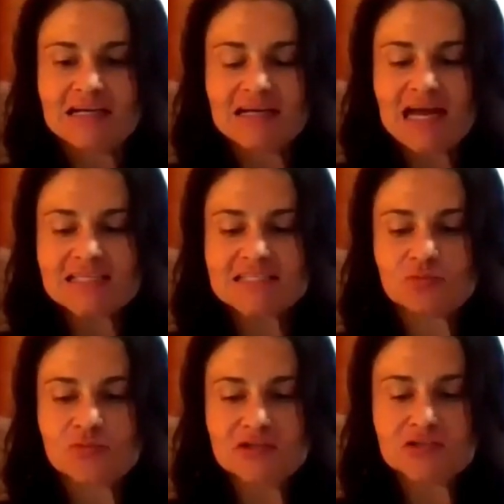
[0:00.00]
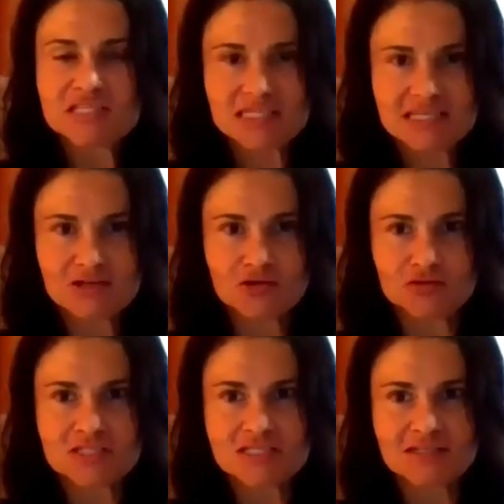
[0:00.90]
has some real
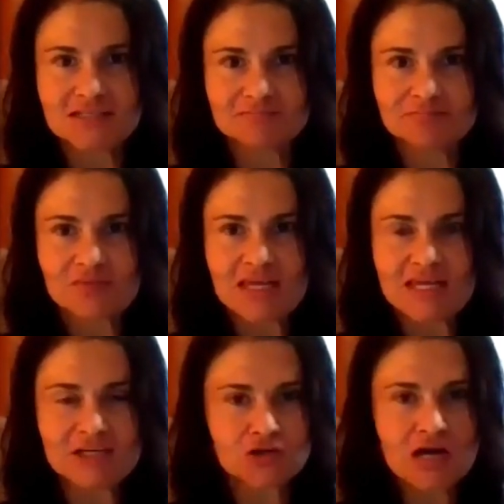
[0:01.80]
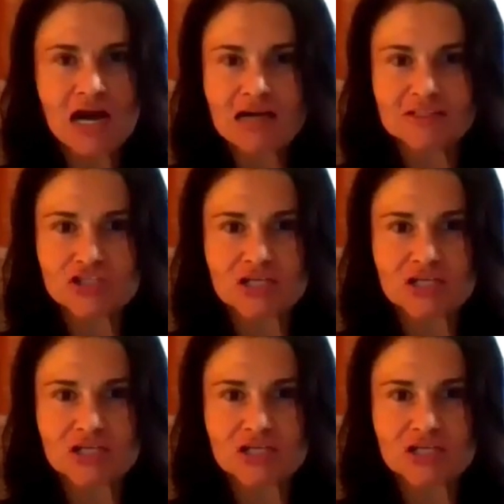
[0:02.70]
skills to enter college.